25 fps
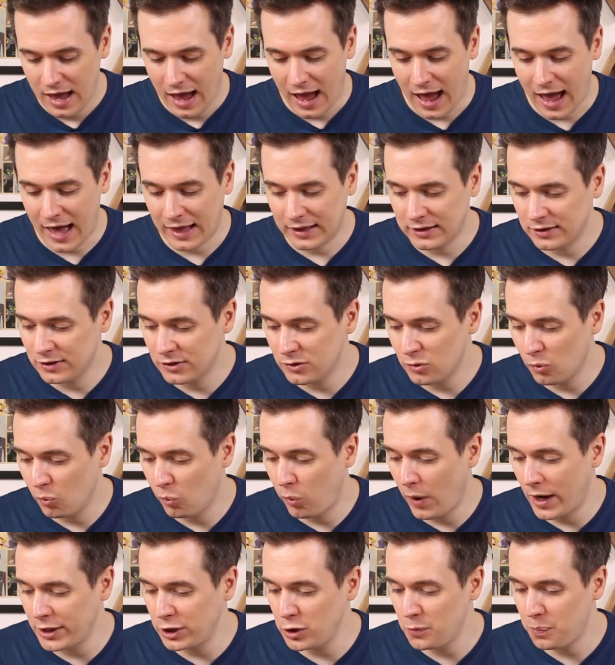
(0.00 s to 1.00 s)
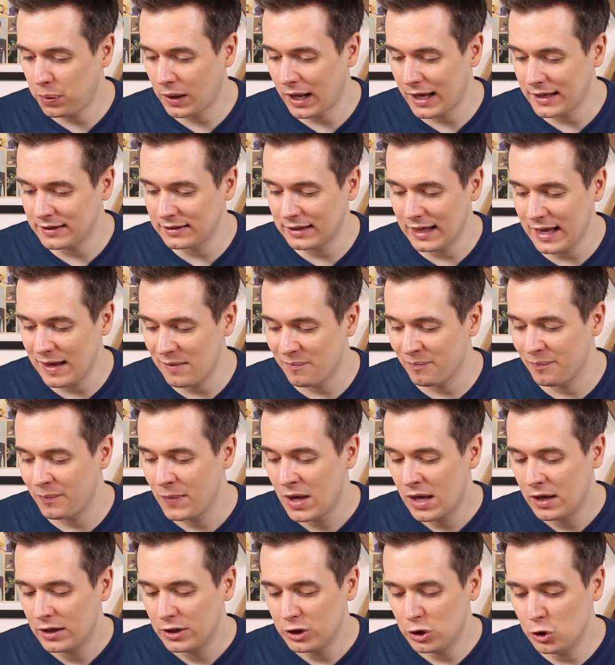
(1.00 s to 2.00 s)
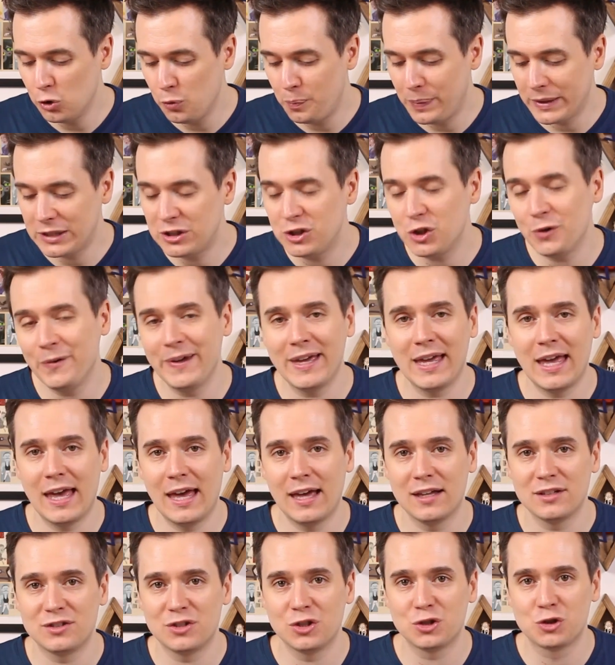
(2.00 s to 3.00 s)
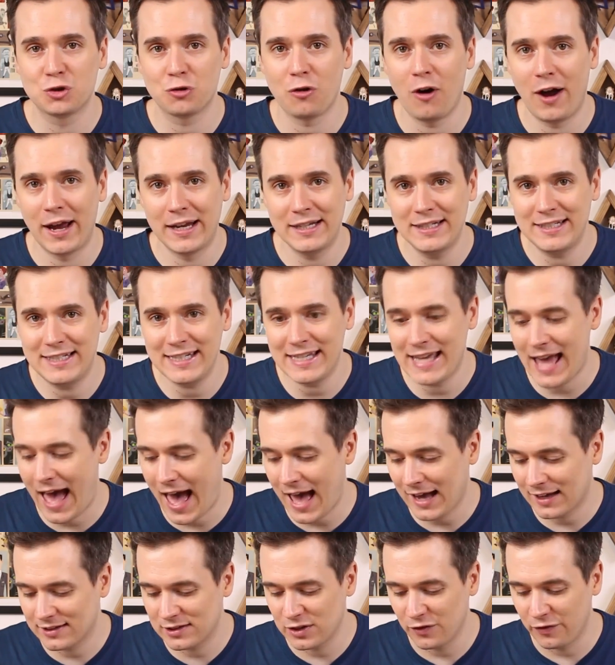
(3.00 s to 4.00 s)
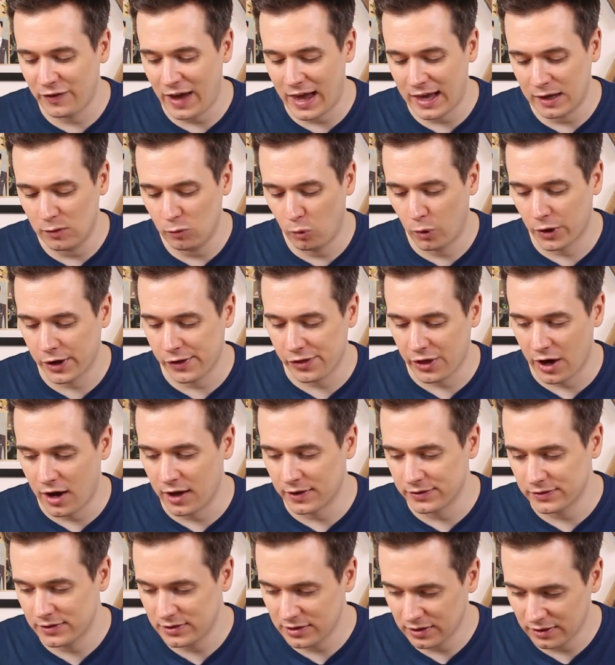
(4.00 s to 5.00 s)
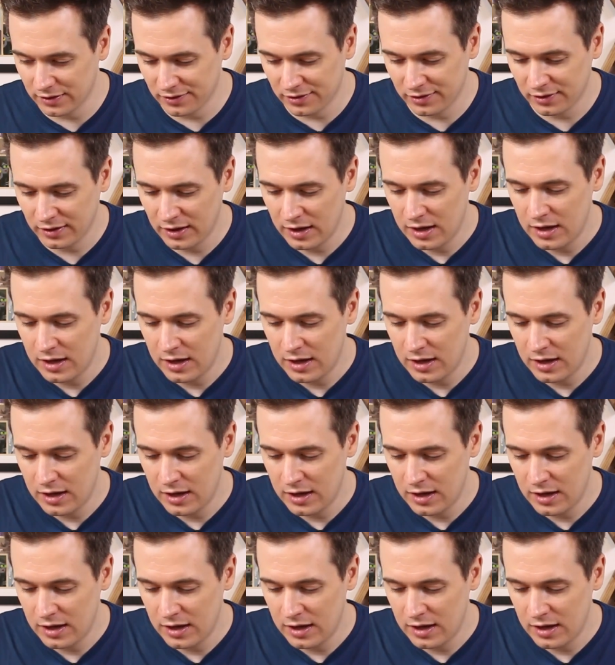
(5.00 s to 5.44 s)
and when you place him, you'd be doing it to try and deactivate one of the hunters.